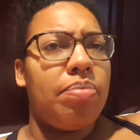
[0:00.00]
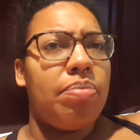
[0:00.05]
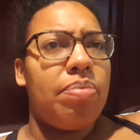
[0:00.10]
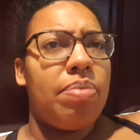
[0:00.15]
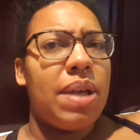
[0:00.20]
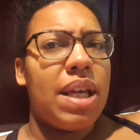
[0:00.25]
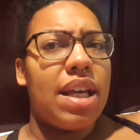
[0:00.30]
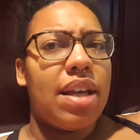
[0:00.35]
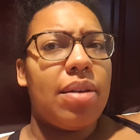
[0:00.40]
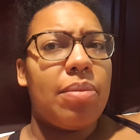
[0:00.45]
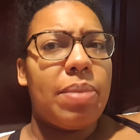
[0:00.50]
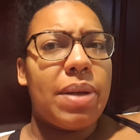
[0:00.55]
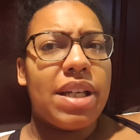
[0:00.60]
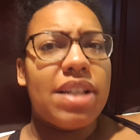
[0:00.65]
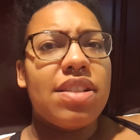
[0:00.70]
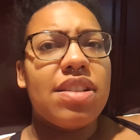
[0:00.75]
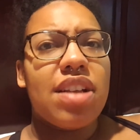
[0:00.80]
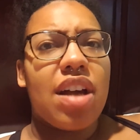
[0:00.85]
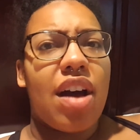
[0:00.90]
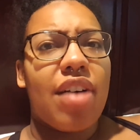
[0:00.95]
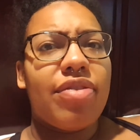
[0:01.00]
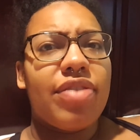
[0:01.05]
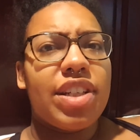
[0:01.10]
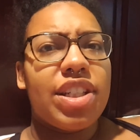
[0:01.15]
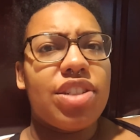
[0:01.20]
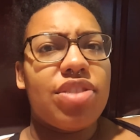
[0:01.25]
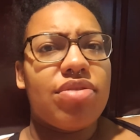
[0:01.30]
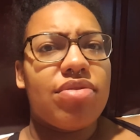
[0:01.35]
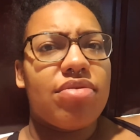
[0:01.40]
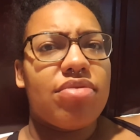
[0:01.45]
being pissed off
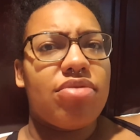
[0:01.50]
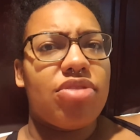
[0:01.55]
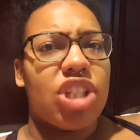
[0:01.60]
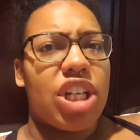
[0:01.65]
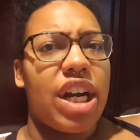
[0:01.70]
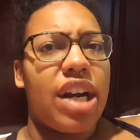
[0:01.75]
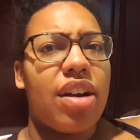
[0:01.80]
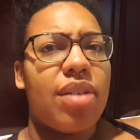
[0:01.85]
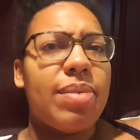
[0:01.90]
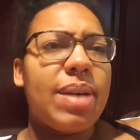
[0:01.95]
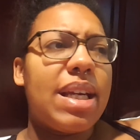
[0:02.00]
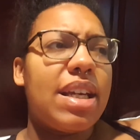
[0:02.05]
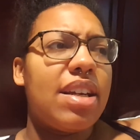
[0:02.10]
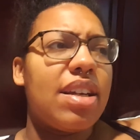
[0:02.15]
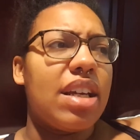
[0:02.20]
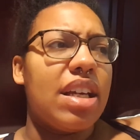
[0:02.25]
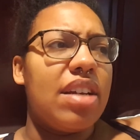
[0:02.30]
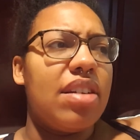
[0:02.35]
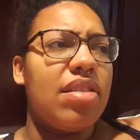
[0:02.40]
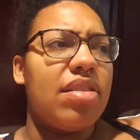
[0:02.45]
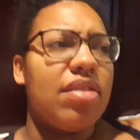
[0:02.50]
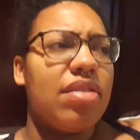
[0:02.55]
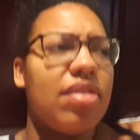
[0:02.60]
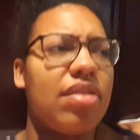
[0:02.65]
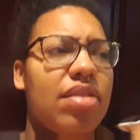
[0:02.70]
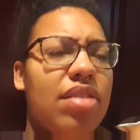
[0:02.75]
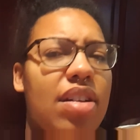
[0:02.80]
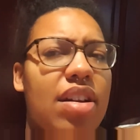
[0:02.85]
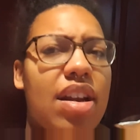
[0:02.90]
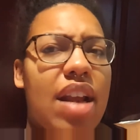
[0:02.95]
at Jeremy
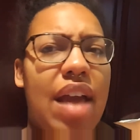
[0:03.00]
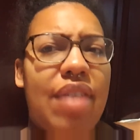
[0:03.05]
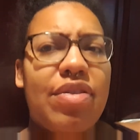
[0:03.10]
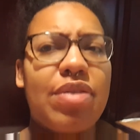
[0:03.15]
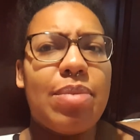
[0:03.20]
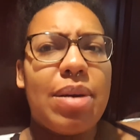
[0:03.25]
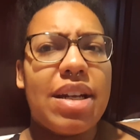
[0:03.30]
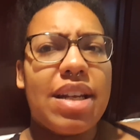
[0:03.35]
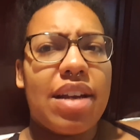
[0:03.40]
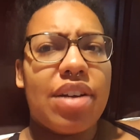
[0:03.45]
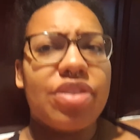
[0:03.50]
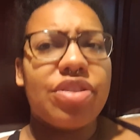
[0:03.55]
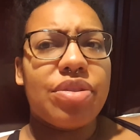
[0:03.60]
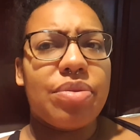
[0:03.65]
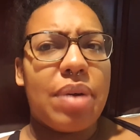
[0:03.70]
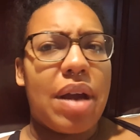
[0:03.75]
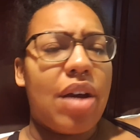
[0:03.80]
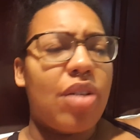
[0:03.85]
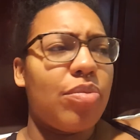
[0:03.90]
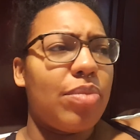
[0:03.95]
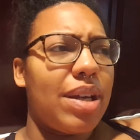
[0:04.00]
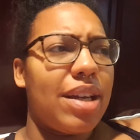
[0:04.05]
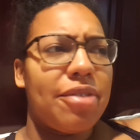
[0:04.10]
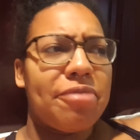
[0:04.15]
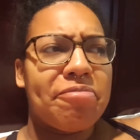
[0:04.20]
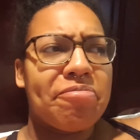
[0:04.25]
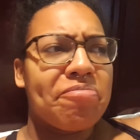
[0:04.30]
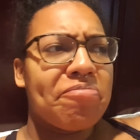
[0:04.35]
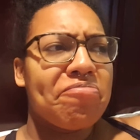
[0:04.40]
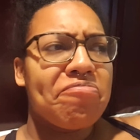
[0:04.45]
and everybody else around
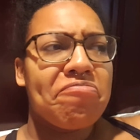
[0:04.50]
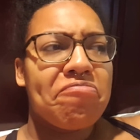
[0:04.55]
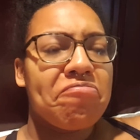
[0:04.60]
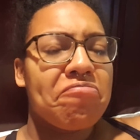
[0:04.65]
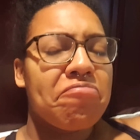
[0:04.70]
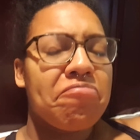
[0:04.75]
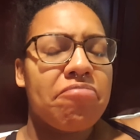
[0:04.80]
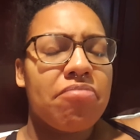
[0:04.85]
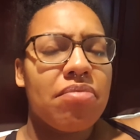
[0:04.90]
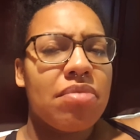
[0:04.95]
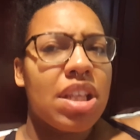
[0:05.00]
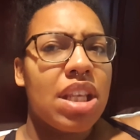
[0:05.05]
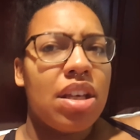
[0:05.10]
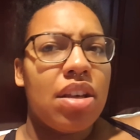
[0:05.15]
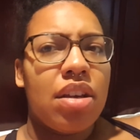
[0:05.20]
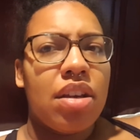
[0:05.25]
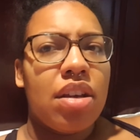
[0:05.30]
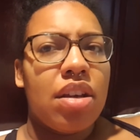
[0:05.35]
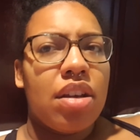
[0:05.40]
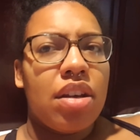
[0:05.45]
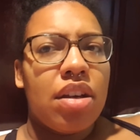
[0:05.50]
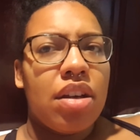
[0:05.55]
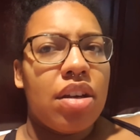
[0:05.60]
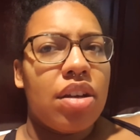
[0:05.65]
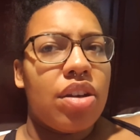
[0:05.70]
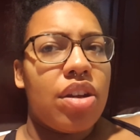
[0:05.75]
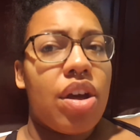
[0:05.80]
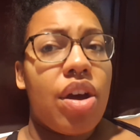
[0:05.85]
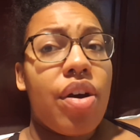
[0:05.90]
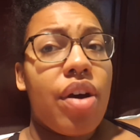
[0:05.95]
me.
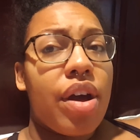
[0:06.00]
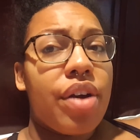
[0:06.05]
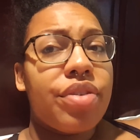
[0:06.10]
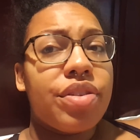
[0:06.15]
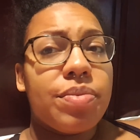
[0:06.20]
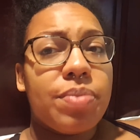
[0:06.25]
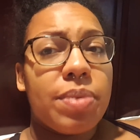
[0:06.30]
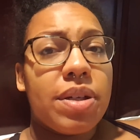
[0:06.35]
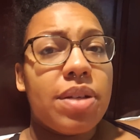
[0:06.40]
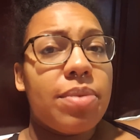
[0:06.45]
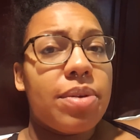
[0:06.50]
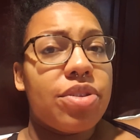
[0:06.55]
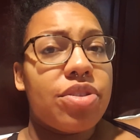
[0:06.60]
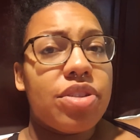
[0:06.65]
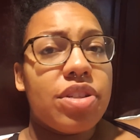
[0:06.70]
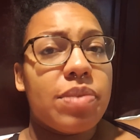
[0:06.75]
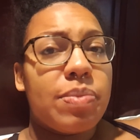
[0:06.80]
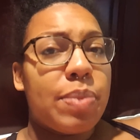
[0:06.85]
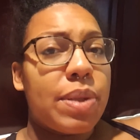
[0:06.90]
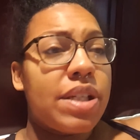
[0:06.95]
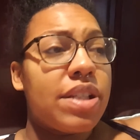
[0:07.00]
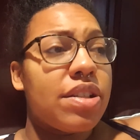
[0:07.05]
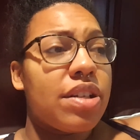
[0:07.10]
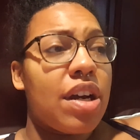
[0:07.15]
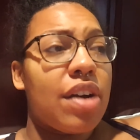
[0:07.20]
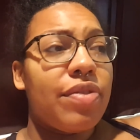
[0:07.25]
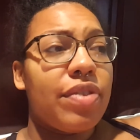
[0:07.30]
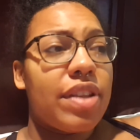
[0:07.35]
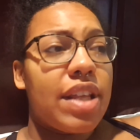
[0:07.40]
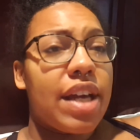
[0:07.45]
No, I was pretty much just pissed
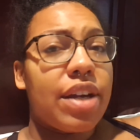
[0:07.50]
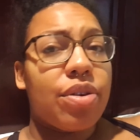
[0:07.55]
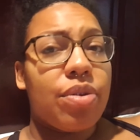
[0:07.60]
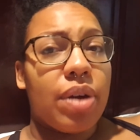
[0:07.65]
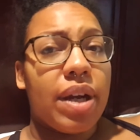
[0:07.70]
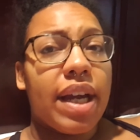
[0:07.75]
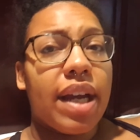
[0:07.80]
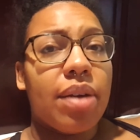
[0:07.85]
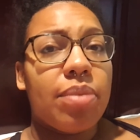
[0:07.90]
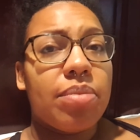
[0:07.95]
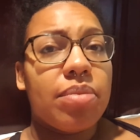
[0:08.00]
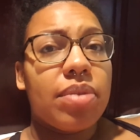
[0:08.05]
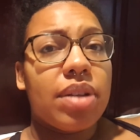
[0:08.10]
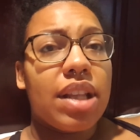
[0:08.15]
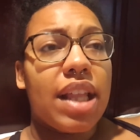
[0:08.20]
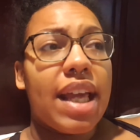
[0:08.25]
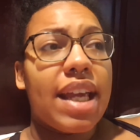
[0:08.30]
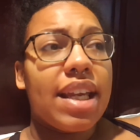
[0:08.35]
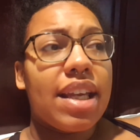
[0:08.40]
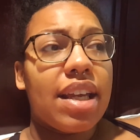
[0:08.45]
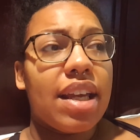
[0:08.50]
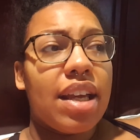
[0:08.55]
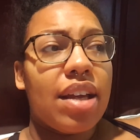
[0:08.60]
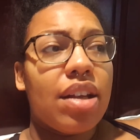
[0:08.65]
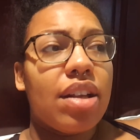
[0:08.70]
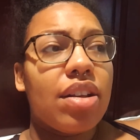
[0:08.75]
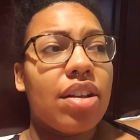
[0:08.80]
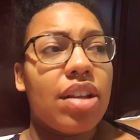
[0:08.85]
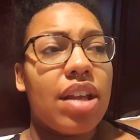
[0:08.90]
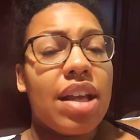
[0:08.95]
off at that cramp. Like,
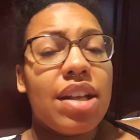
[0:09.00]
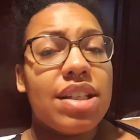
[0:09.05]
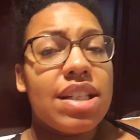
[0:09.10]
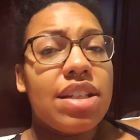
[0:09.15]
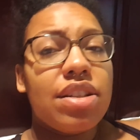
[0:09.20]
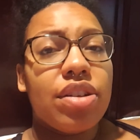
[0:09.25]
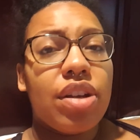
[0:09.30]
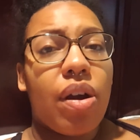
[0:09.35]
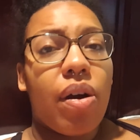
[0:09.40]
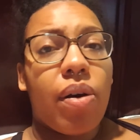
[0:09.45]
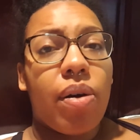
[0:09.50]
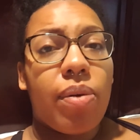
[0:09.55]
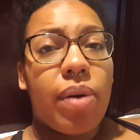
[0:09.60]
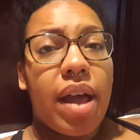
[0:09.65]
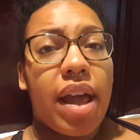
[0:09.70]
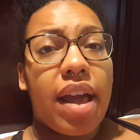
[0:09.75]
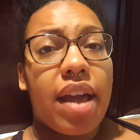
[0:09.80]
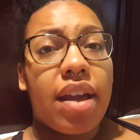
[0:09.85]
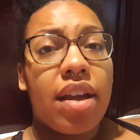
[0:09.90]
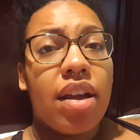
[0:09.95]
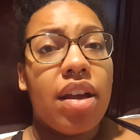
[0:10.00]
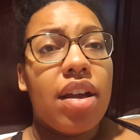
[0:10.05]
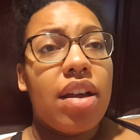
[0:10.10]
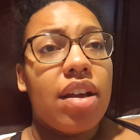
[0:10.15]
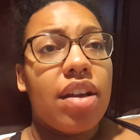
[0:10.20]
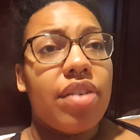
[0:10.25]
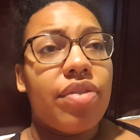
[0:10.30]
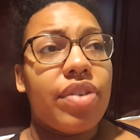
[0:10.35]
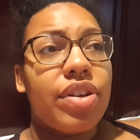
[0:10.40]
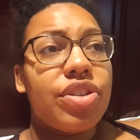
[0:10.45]
it didn't go away.
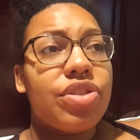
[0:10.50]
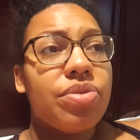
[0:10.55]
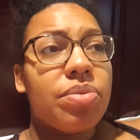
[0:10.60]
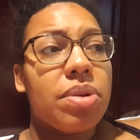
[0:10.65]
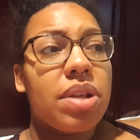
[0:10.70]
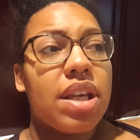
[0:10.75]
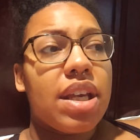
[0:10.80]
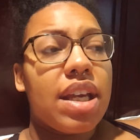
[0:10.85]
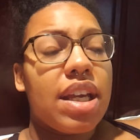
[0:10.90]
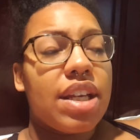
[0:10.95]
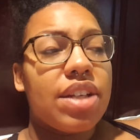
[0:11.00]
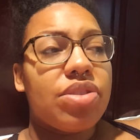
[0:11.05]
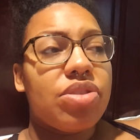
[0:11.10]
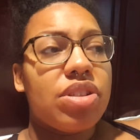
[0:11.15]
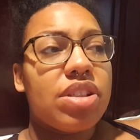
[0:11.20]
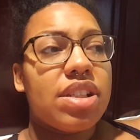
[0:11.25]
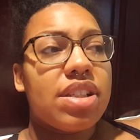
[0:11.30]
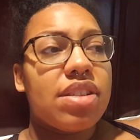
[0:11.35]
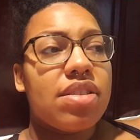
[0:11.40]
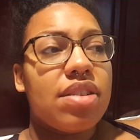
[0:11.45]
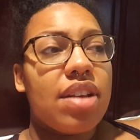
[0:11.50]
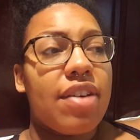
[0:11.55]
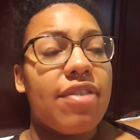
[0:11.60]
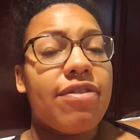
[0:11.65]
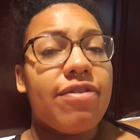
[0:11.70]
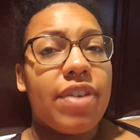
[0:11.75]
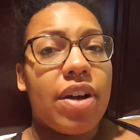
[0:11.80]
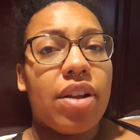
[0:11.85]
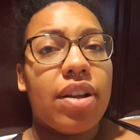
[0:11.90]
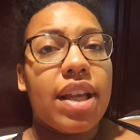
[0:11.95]
Eventually,
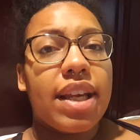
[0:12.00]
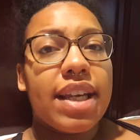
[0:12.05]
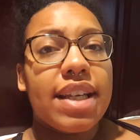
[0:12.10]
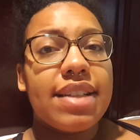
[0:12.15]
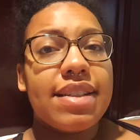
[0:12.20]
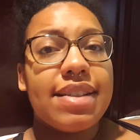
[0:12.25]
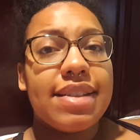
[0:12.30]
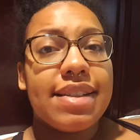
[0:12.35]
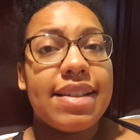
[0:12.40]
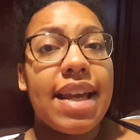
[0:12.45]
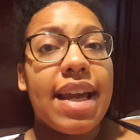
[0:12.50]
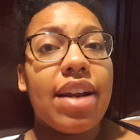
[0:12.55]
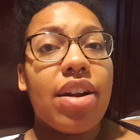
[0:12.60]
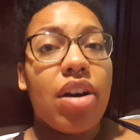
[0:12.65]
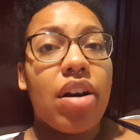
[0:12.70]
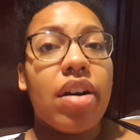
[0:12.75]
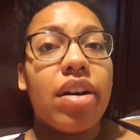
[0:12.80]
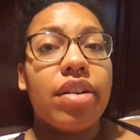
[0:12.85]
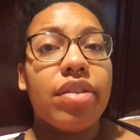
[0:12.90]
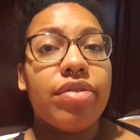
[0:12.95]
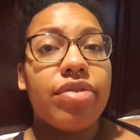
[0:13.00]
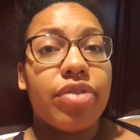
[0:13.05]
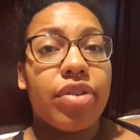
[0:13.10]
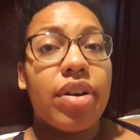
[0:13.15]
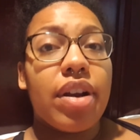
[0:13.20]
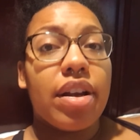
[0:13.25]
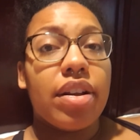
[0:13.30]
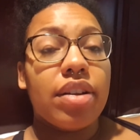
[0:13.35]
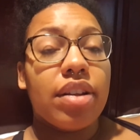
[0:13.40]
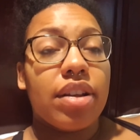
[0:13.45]
it felt like it stayed on
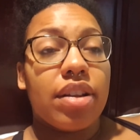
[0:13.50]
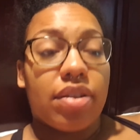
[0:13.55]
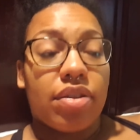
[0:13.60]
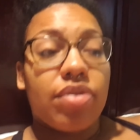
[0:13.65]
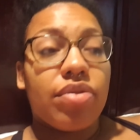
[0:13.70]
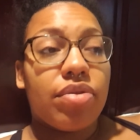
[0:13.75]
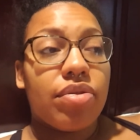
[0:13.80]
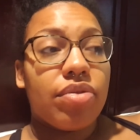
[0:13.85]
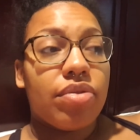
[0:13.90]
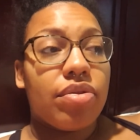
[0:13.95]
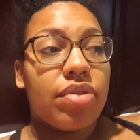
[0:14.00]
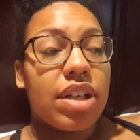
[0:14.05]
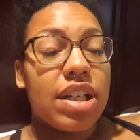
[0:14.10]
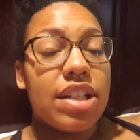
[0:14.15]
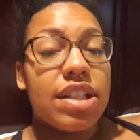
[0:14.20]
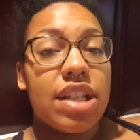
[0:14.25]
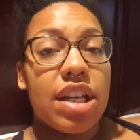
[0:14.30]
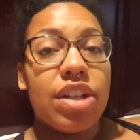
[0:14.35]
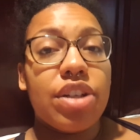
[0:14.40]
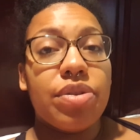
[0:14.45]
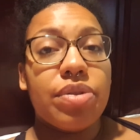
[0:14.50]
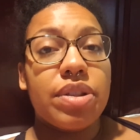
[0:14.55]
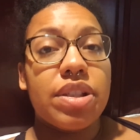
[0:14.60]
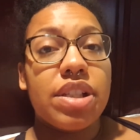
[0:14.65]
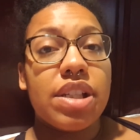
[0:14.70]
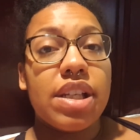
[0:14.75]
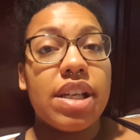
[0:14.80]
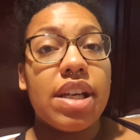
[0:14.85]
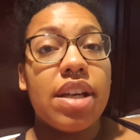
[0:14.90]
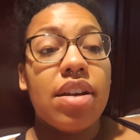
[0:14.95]
for
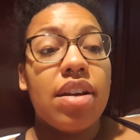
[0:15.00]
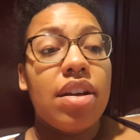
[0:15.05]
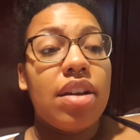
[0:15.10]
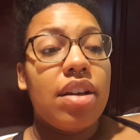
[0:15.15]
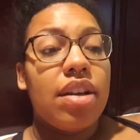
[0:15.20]
continuously.